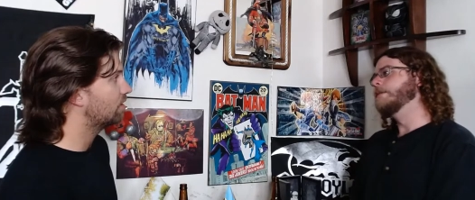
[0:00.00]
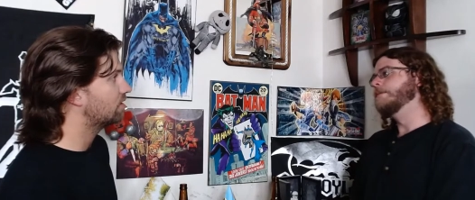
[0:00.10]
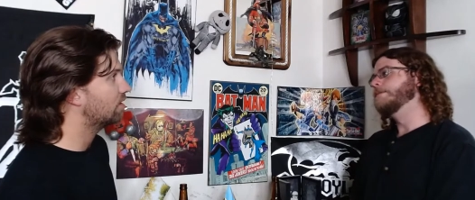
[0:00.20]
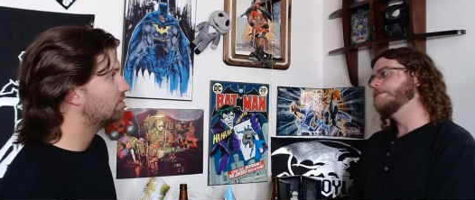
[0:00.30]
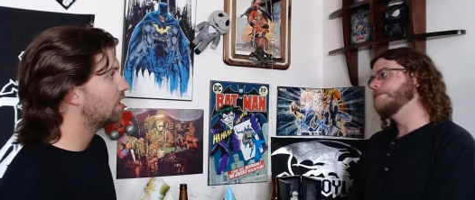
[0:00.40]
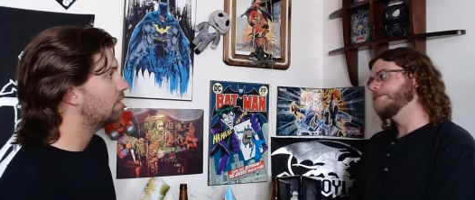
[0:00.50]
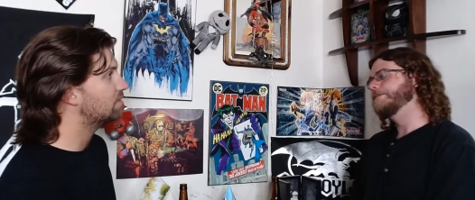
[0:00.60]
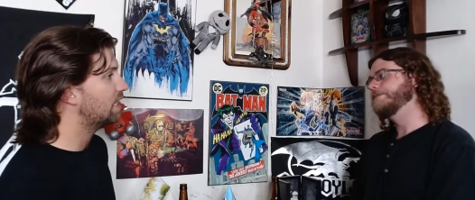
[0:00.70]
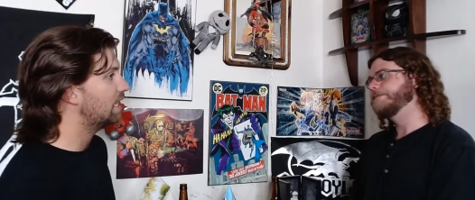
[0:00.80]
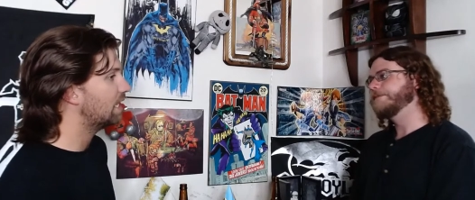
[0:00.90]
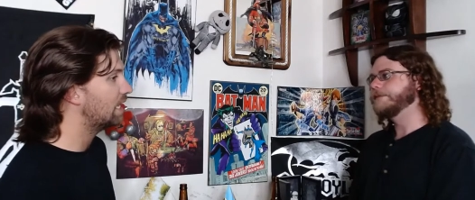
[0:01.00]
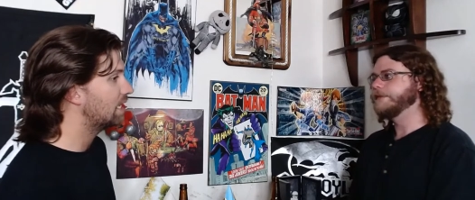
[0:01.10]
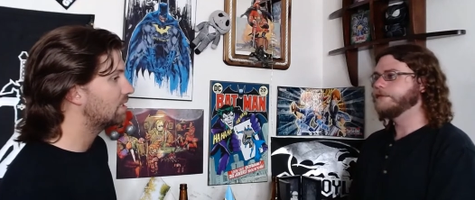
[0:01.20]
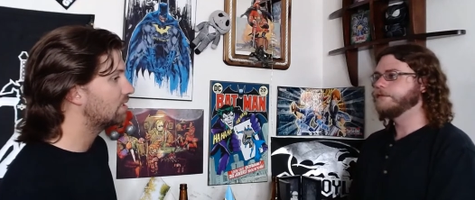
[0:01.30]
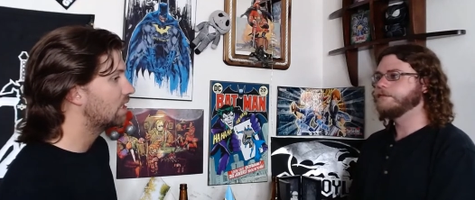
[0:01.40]
Speaker 1: Sometimes it
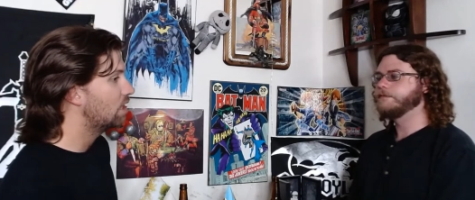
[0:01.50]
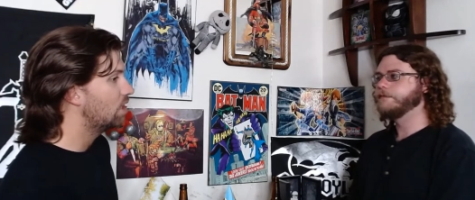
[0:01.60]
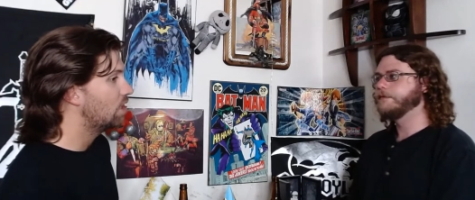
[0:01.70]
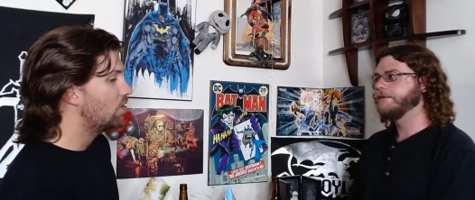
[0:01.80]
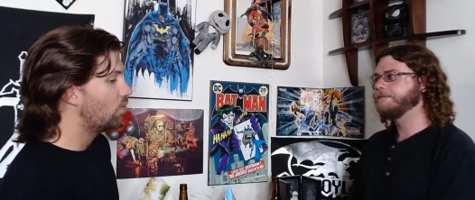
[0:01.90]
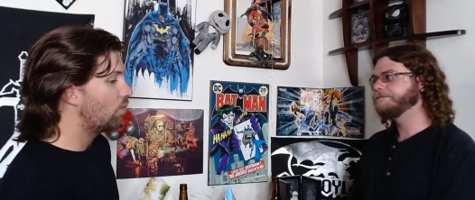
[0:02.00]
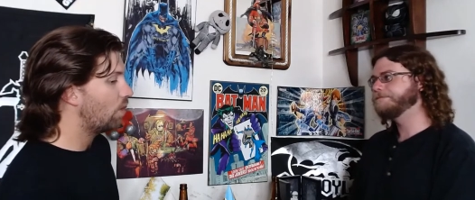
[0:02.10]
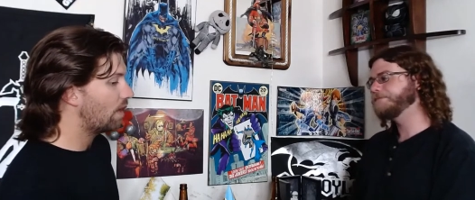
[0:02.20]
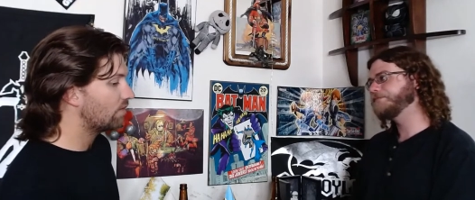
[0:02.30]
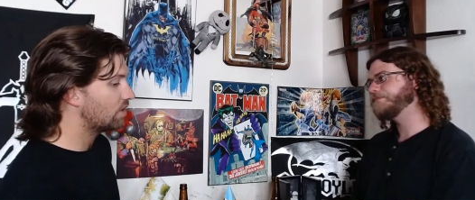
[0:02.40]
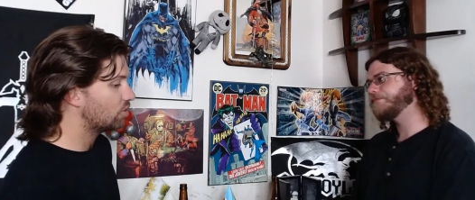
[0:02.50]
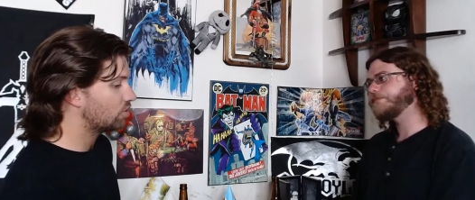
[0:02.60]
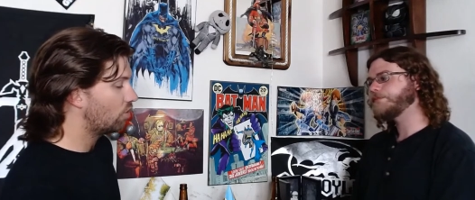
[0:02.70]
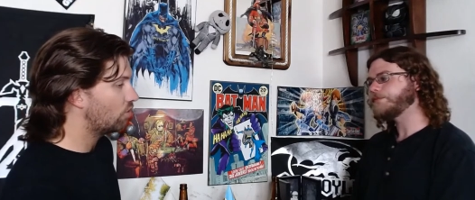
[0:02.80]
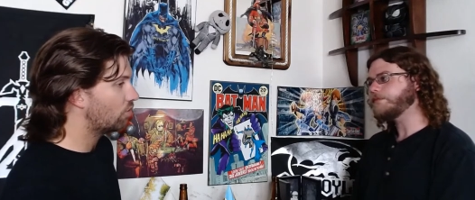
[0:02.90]
is whatever the
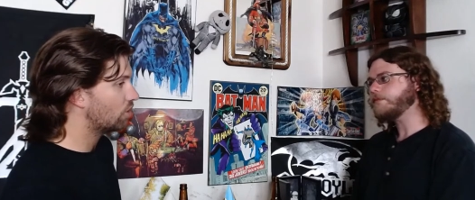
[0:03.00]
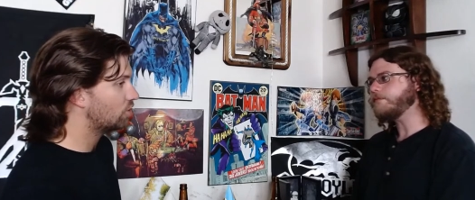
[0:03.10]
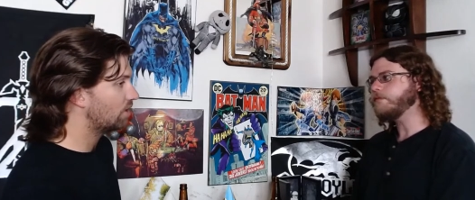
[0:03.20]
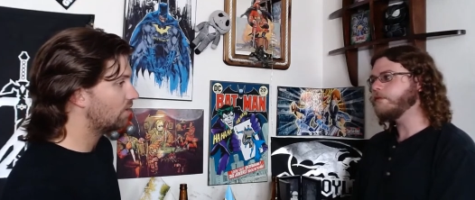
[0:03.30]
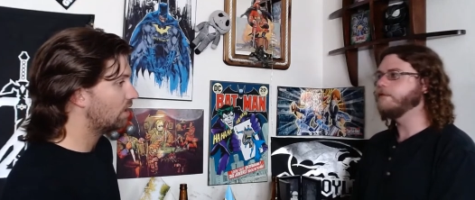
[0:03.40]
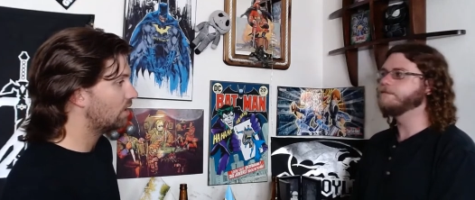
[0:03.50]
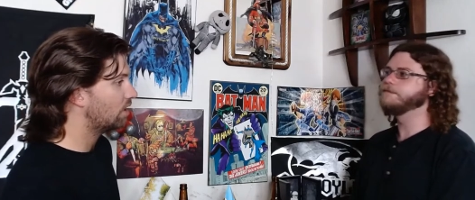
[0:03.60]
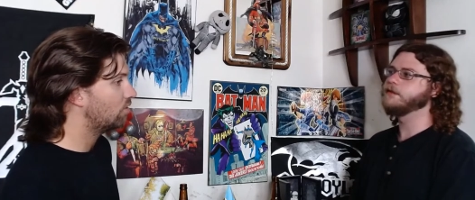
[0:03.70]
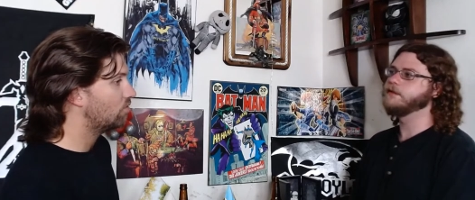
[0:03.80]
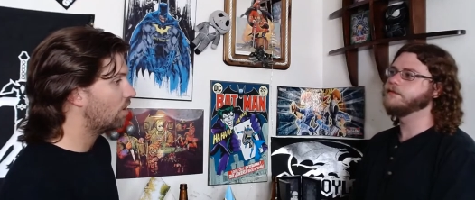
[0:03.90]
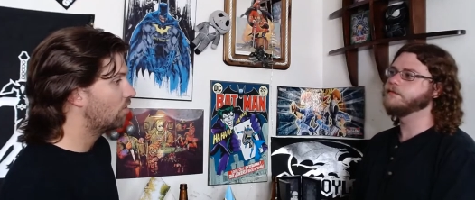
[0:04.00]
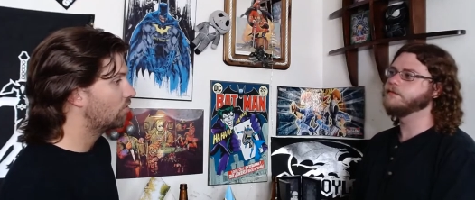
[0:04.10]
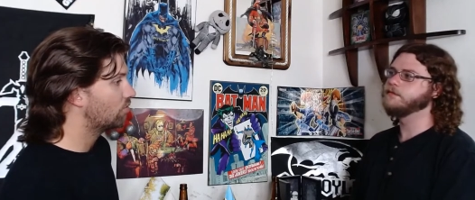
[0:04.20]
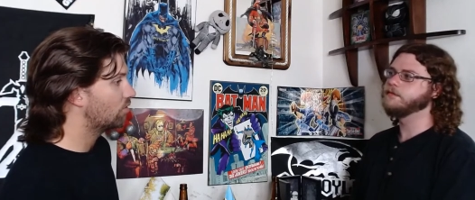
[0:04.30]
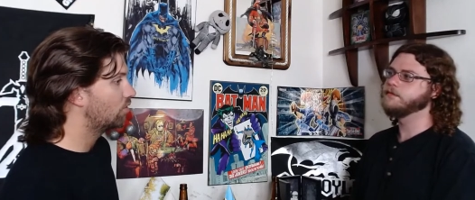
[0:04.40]
soul crushing thing that you go
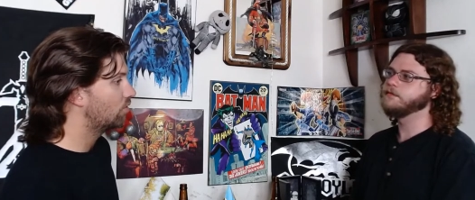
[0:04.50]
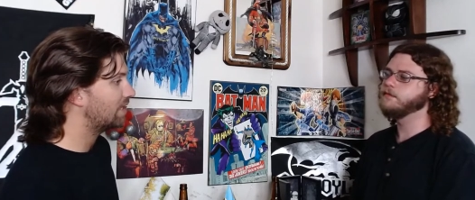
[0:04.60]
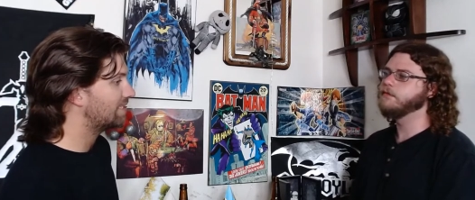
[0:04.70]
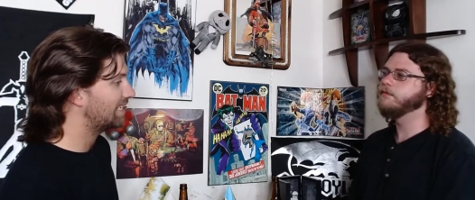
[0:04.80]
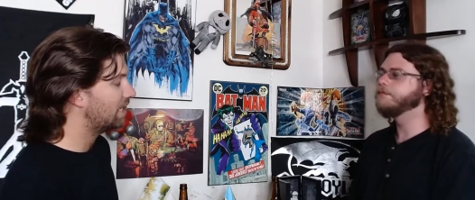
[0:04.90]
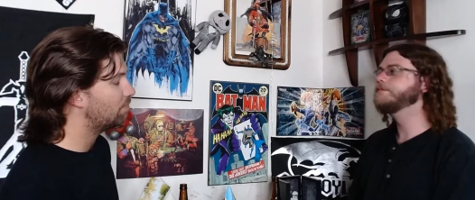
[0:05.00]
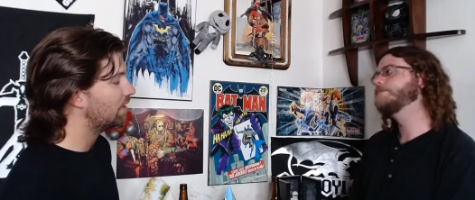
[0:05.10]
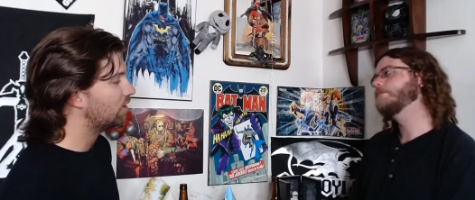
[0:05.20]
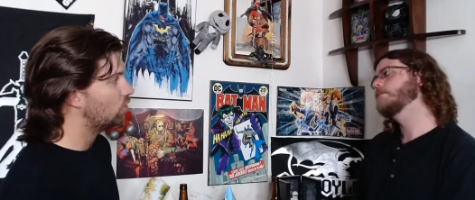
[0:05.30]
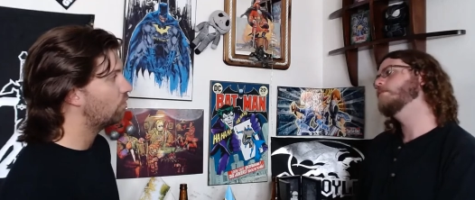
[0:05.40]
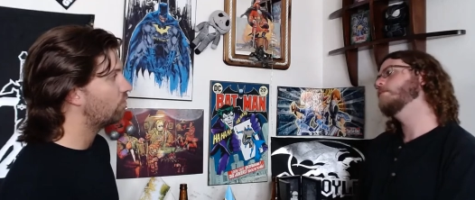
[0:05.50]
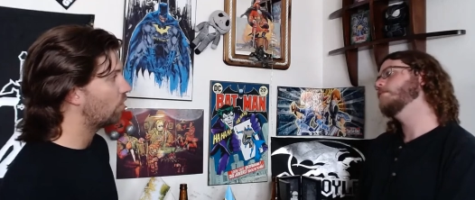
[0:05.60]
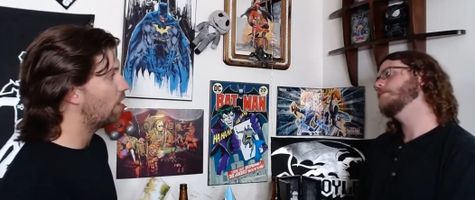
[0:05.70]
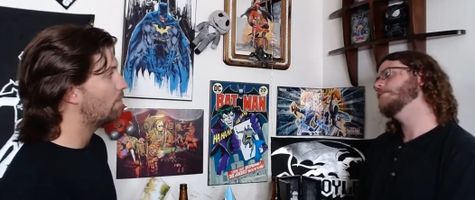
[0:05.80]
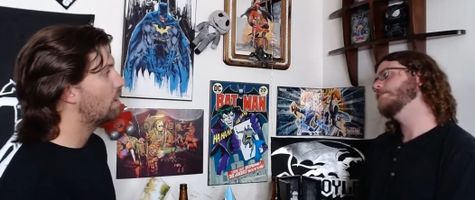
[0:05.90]
through that's keeping you
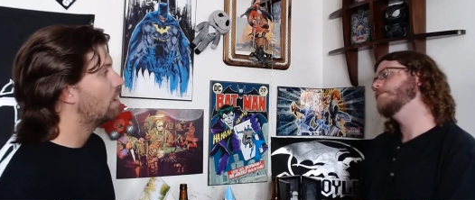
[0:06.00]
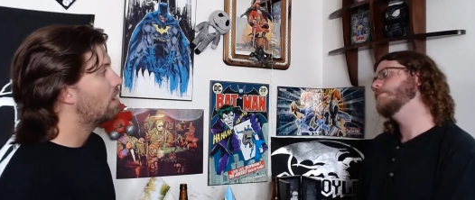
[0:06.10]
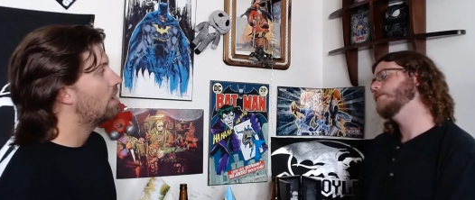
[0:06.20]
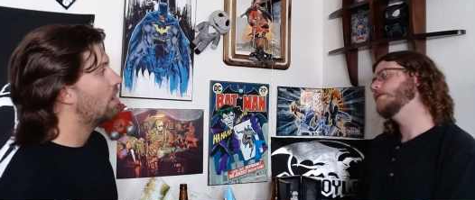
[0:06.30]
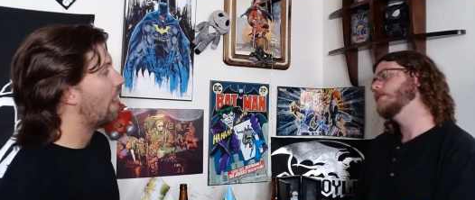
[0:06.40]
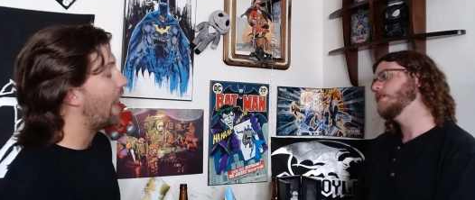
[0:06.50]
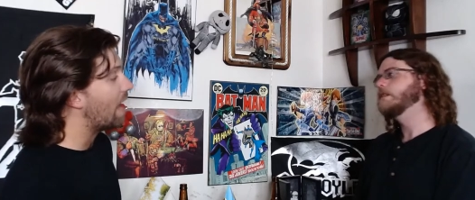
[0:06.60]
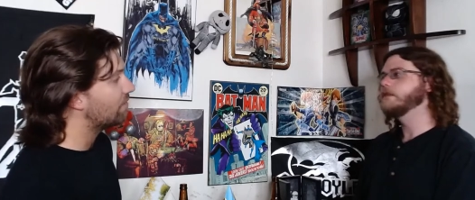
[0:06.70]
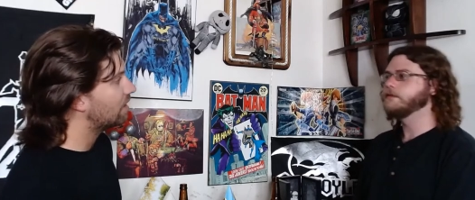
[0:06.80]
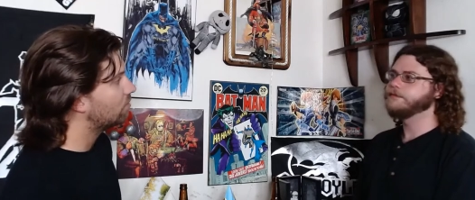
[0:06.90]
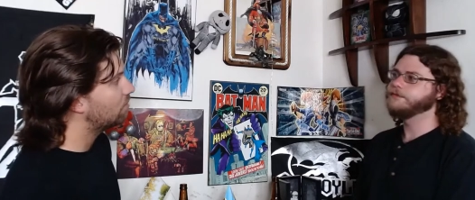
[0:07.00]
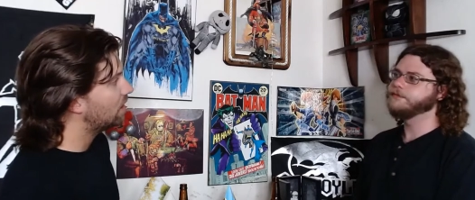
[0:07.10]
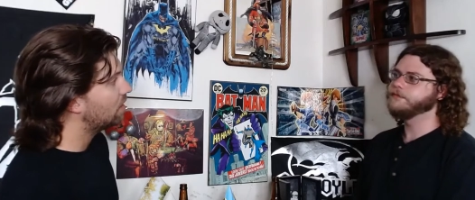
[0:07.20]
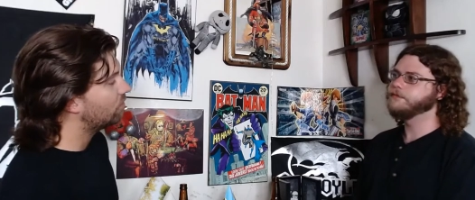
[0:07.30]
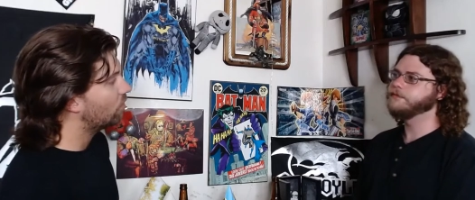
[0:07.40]
from having
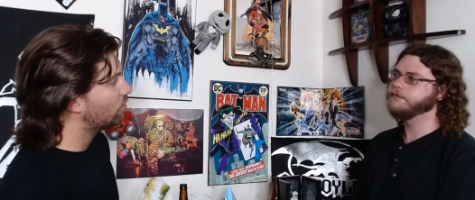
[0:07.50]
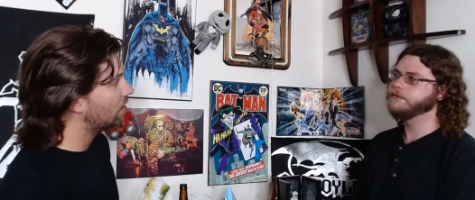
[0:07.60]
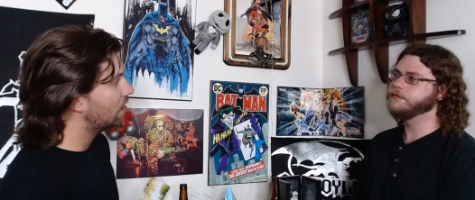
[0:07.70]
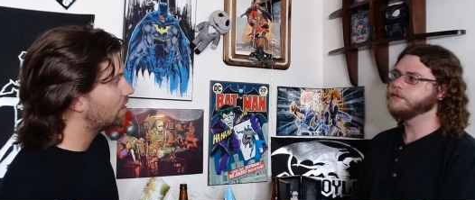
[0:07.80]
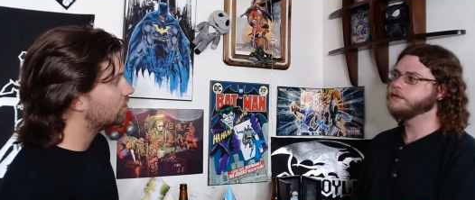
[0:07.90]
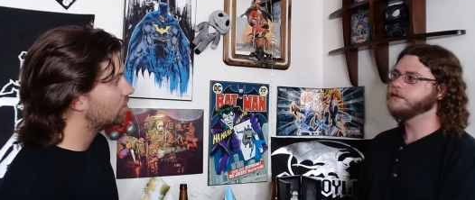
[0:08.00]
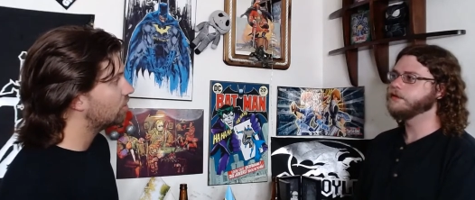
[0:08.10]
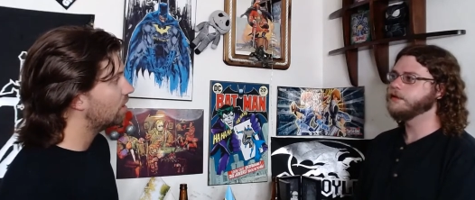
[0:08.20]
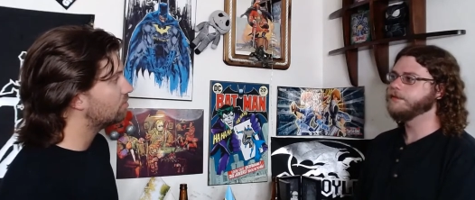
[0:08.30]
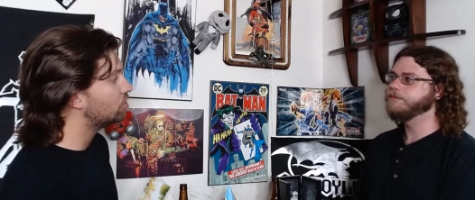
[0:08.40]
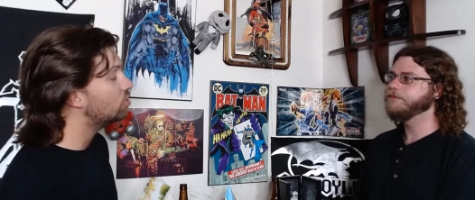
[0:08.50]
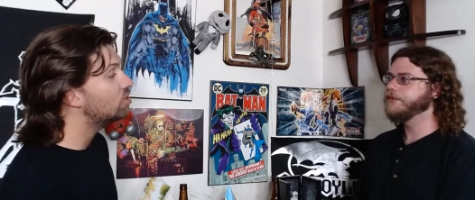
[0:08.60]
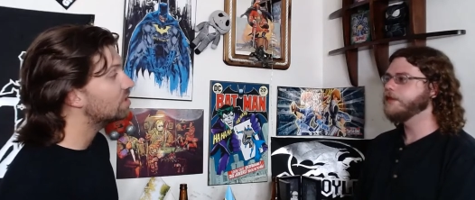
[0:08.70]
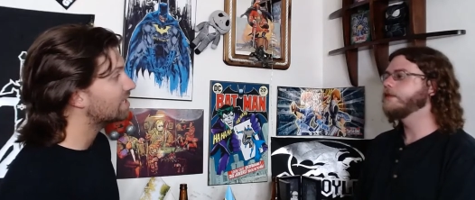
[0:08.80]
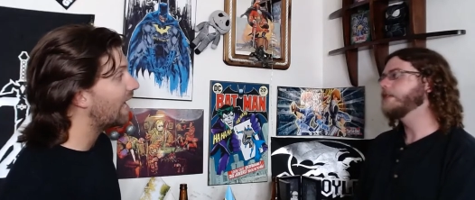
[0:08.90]
meaningful relationships, you
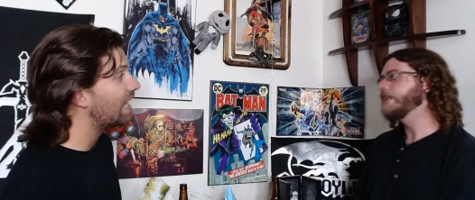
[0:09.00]
just kind of